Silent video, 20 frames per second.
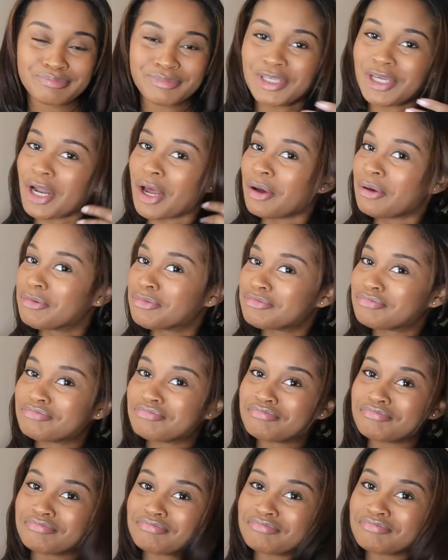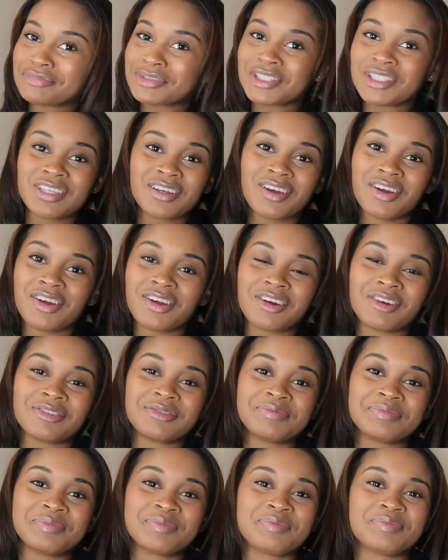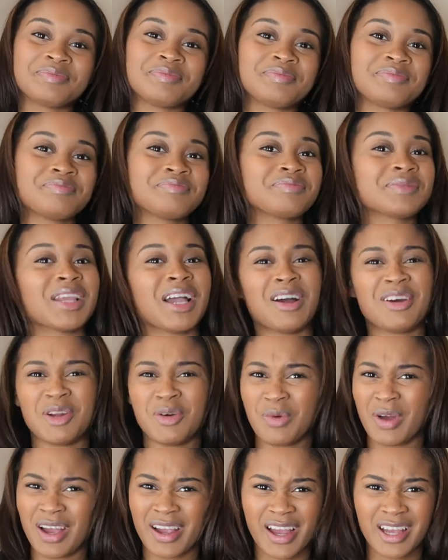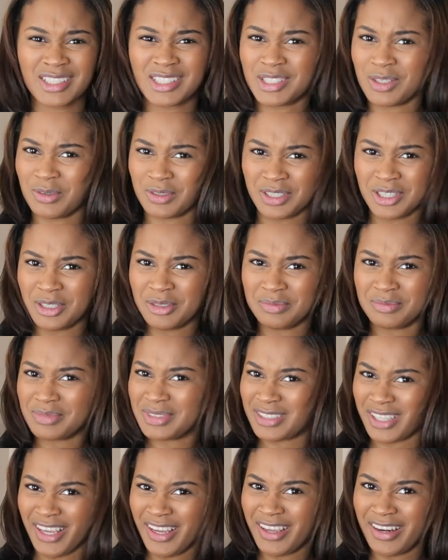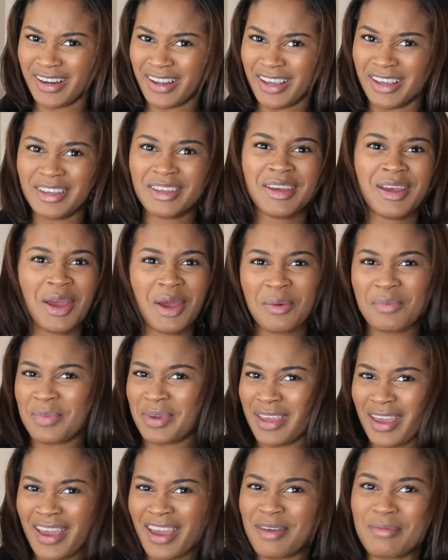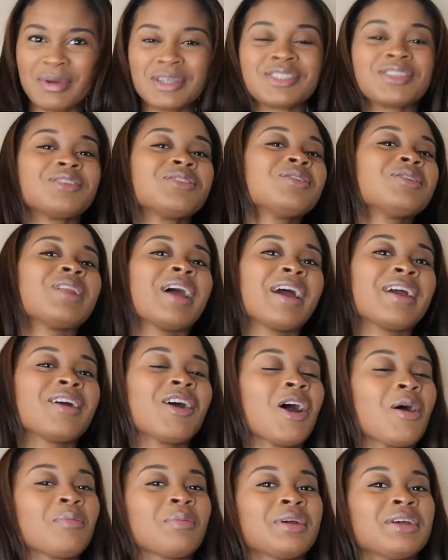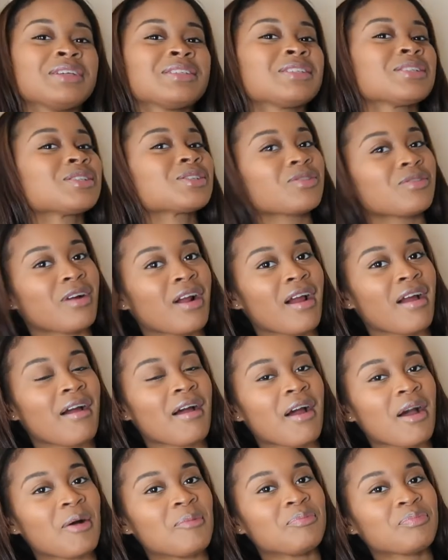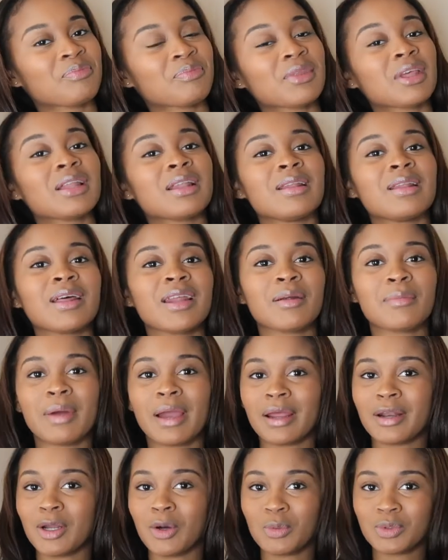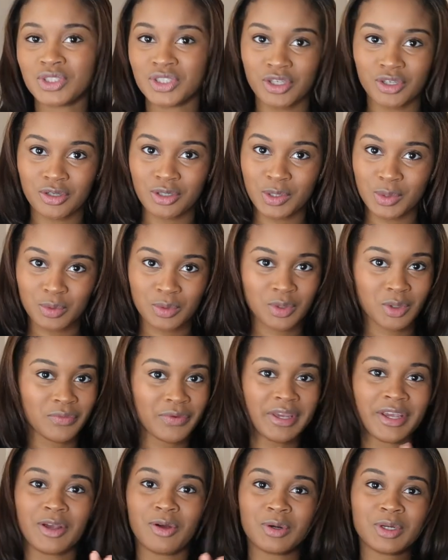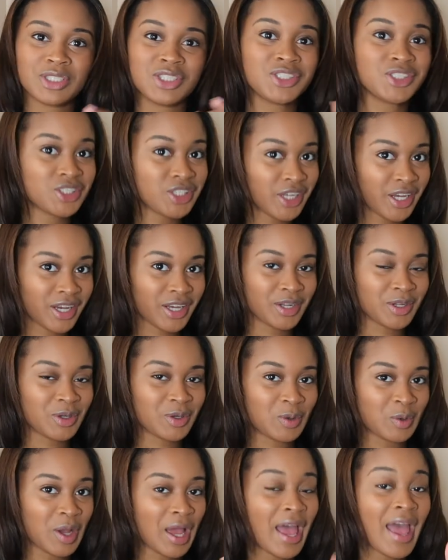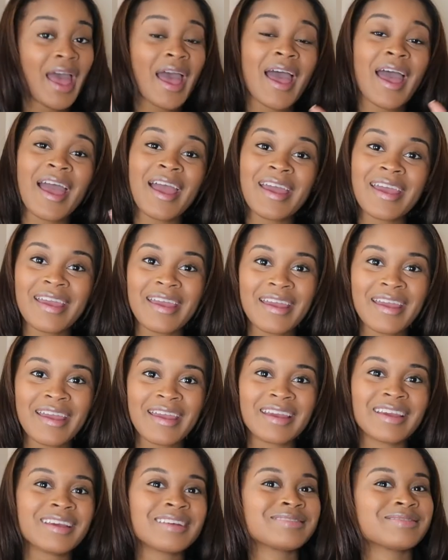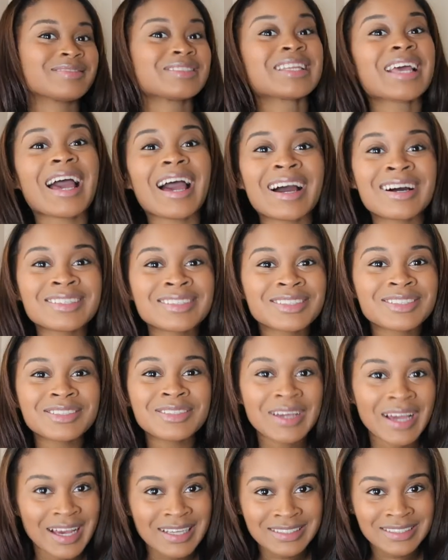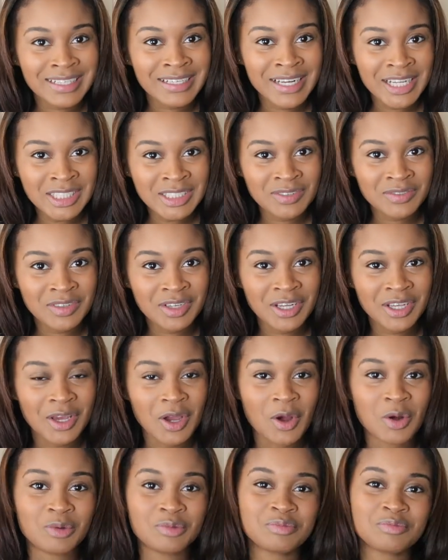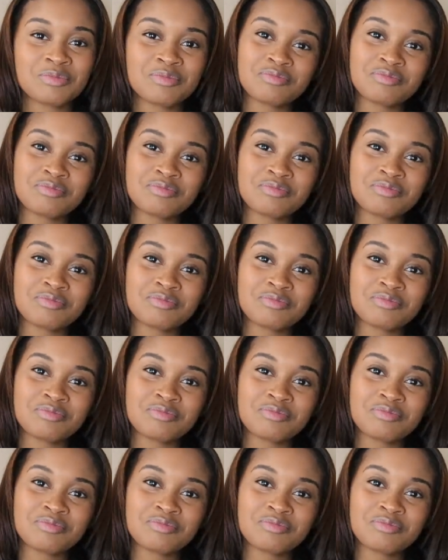You know, to your girl. I don't know why I got choked up saying that. But yeah, make sure you like, comment, and subscribe. Let everybody know what your girl doing over here on this channel. And I'll see you guys in the next video.